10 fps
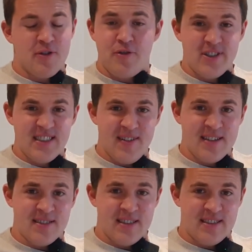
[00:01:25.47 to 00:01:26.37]
the first
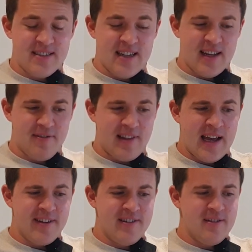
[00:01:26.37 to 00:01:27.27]
event is the deadlift
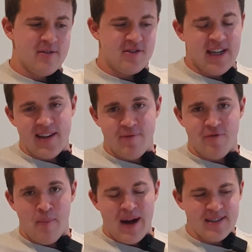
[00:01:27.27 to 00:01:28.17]
ladder, or deadlift
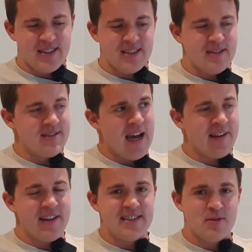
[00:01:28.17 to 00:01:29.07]
for max. The
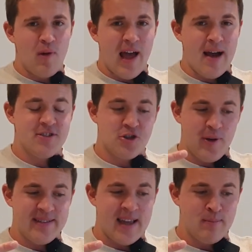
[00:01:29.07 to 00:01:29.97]
athletes will have 3
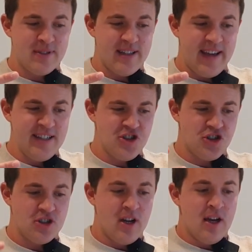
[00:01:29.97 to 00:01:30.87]
attempts
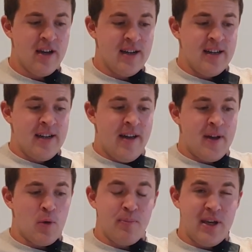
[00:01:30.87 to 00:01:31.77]
each.
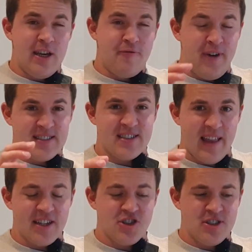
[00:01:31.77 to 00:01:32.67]
There will be fixed
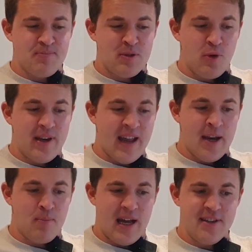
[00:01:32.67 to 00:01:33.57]
selections between
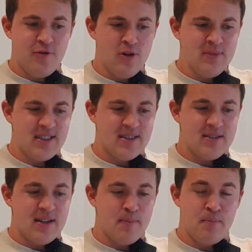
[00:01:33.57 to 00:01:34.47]
9 platforms,
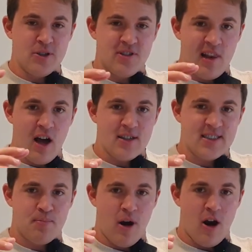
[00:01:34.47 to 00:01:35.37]
but the
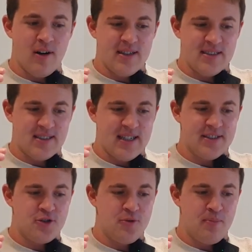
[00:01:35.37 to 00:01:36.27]
last bar is
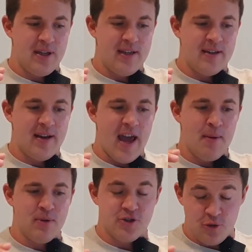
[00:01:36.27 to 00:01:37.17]
said to be
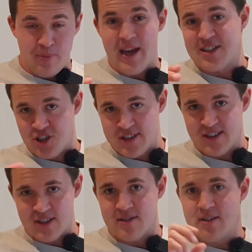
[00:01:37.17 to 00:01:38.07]
able to be
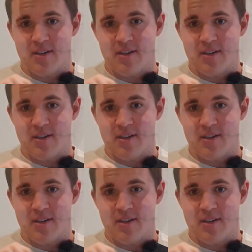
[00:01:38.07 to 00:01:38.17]
adjusted.